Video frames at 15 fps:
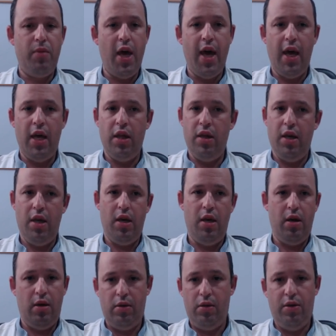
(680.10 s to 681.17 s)
and
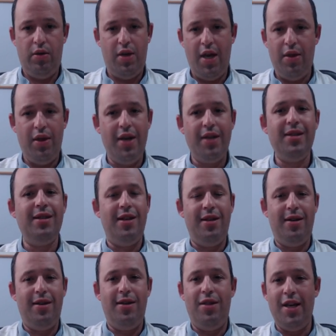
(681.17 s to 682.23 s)

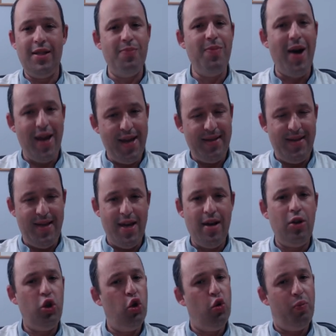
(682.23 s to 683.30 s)
that's my
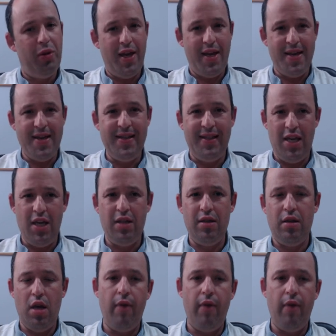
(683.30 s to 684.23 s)
idea, to play e6,